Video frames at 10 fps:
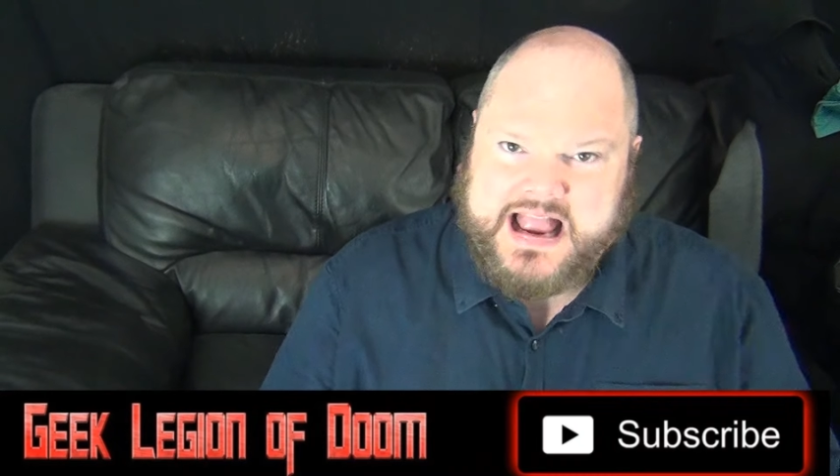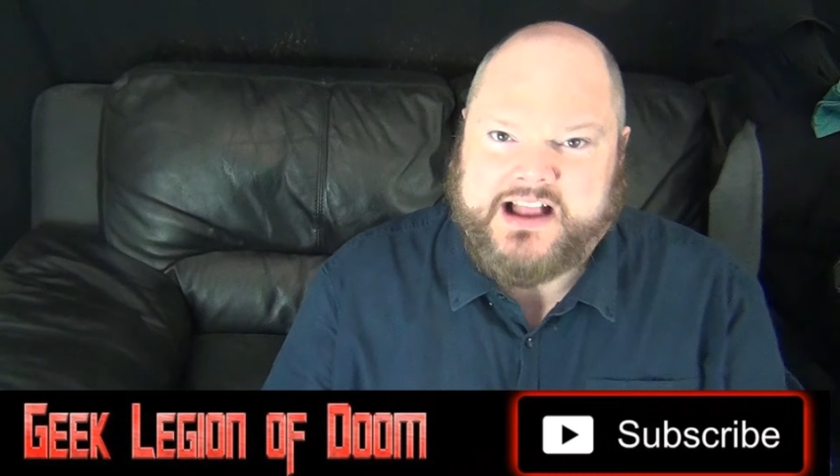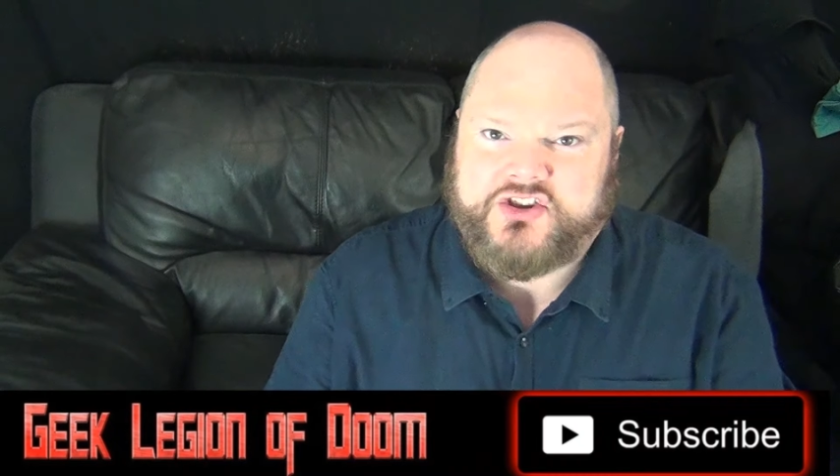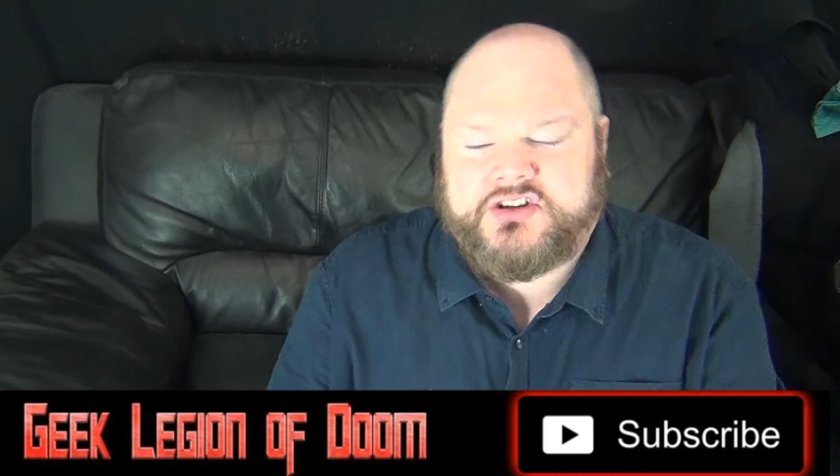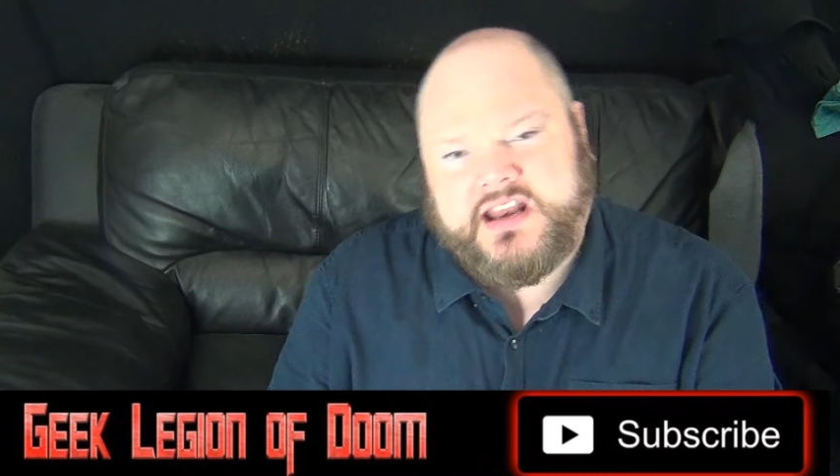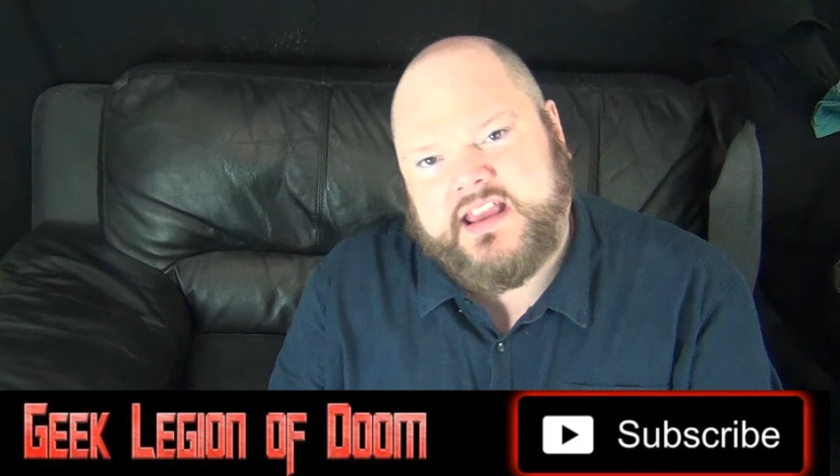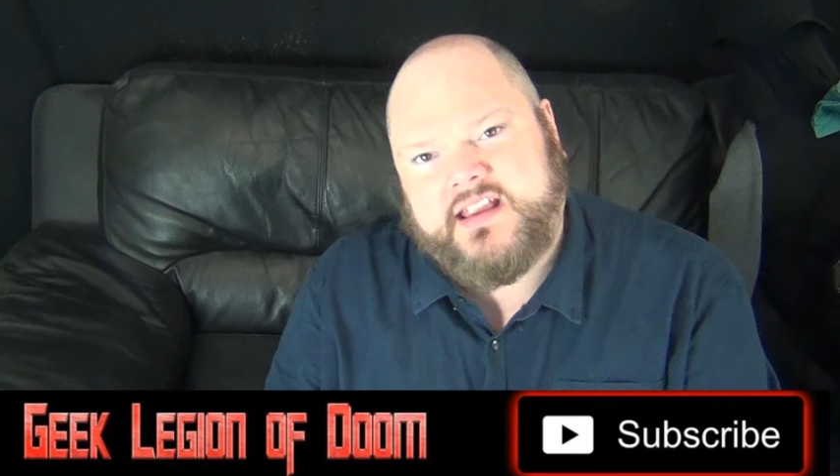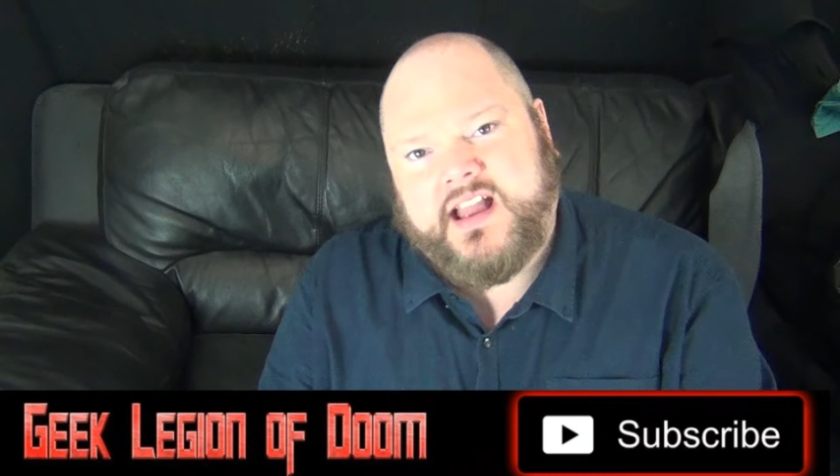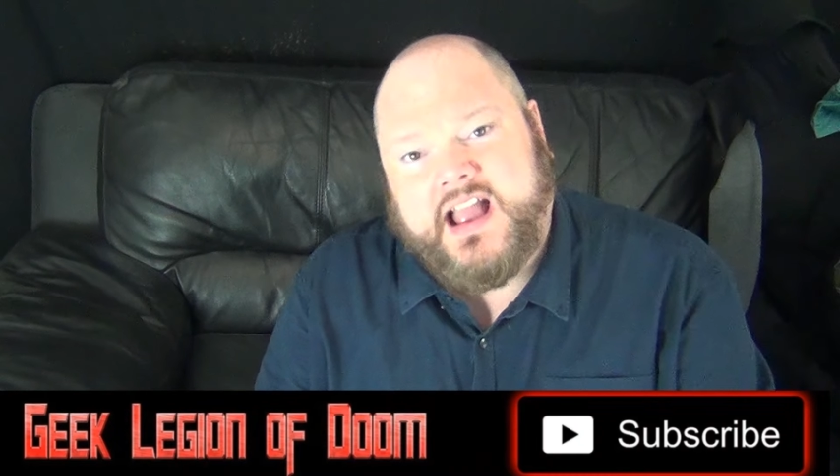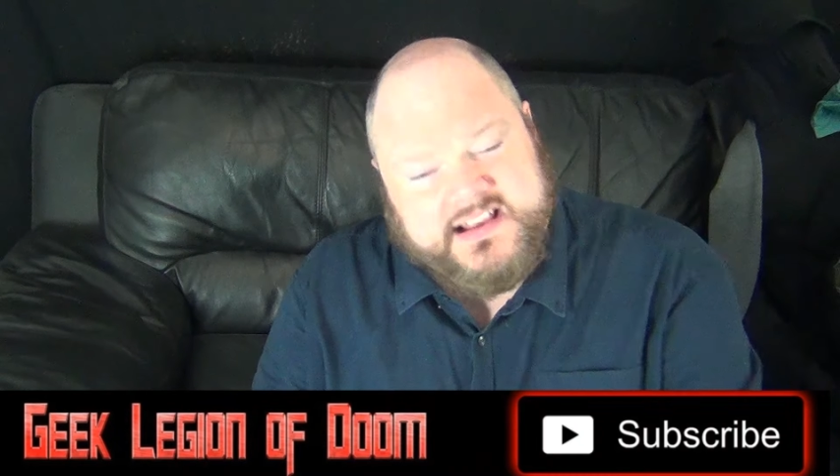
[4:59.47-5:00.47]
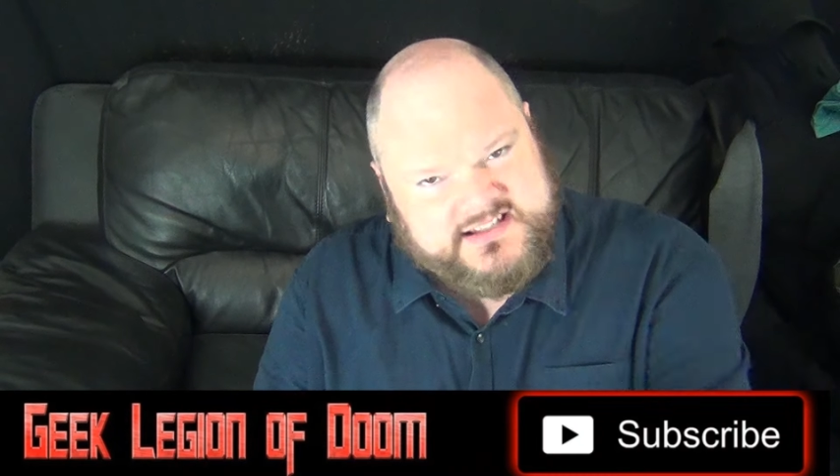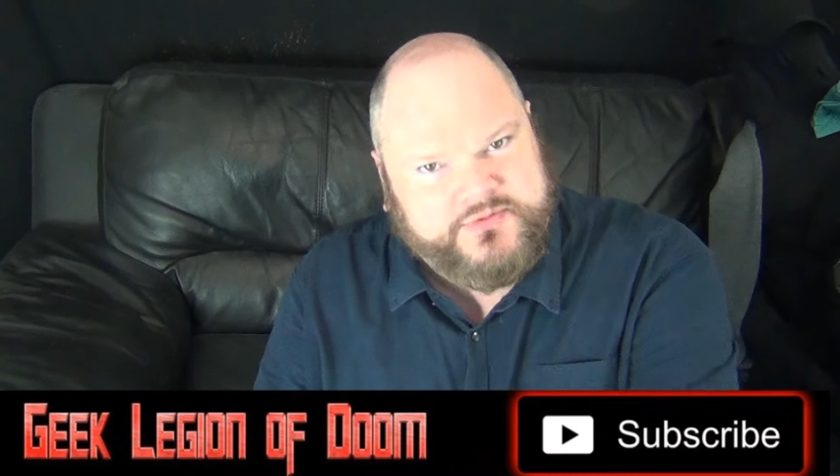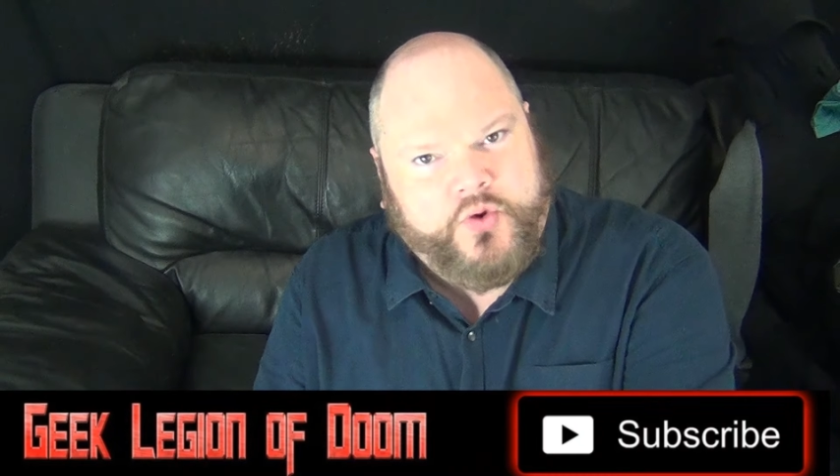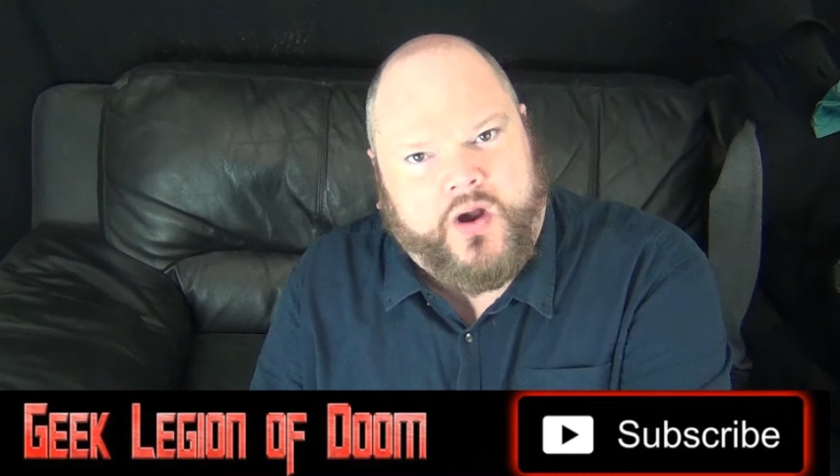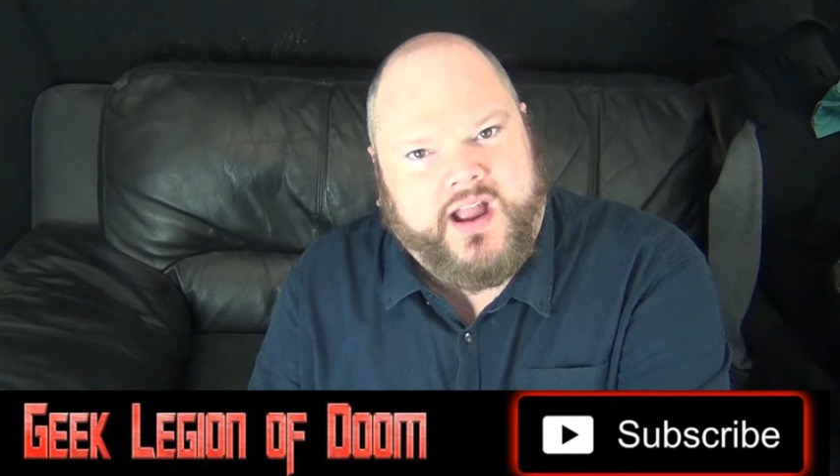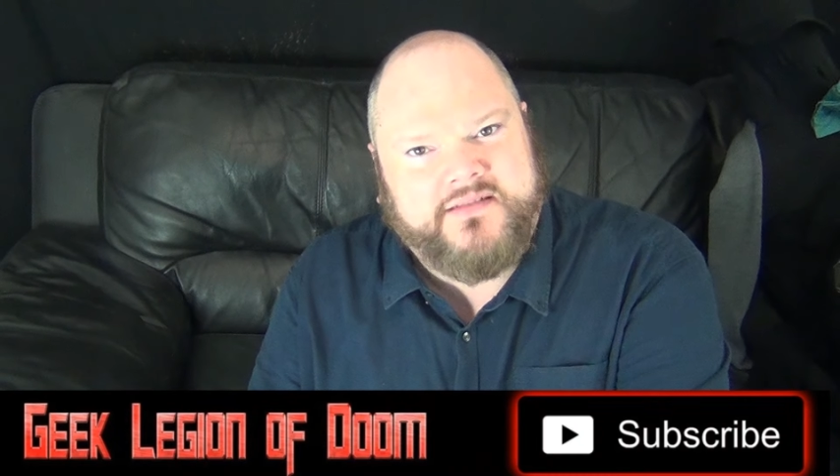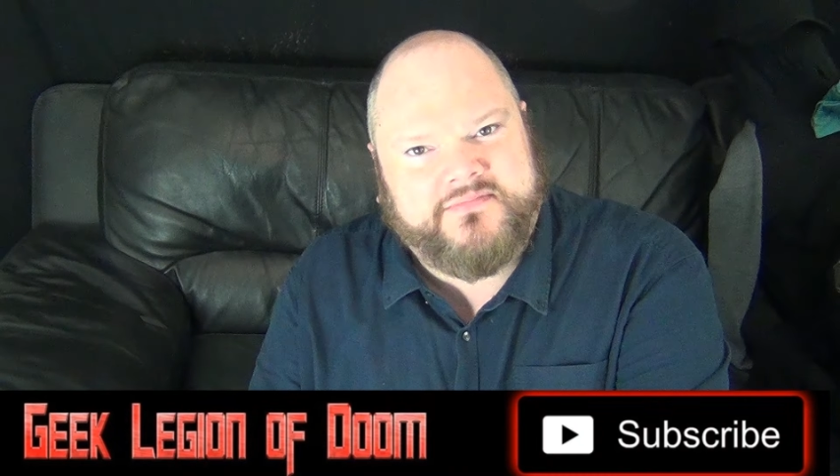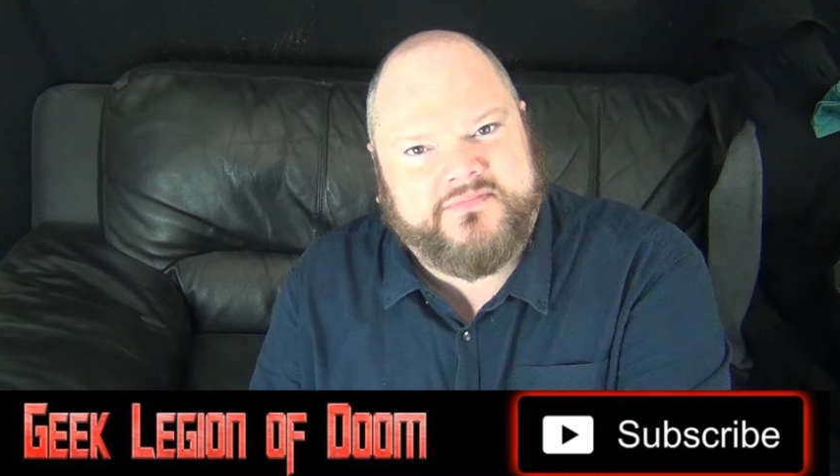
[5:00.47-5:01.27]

actually has some quite